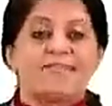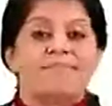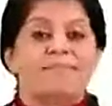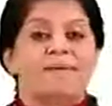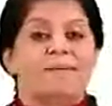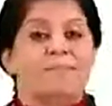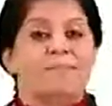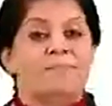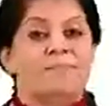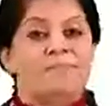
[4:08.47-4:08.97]

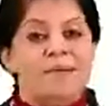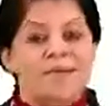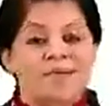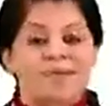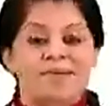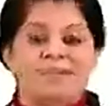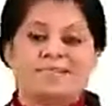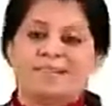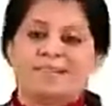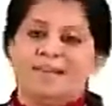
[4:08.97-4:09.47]
The
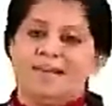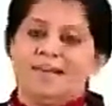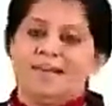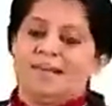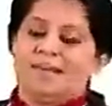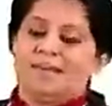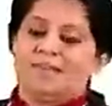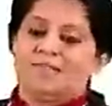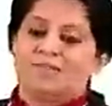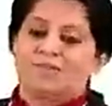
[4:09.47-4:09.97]
big cell
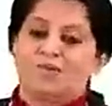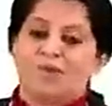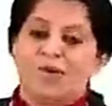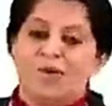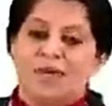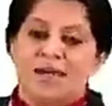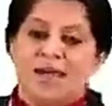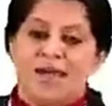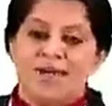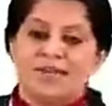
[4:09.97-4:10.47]
is
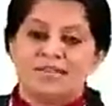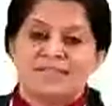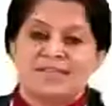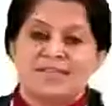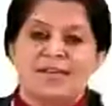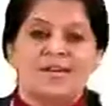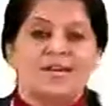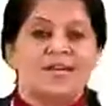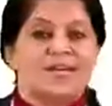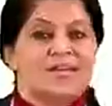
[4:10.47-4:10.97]
called as
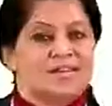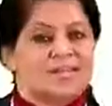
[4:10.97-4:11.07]
the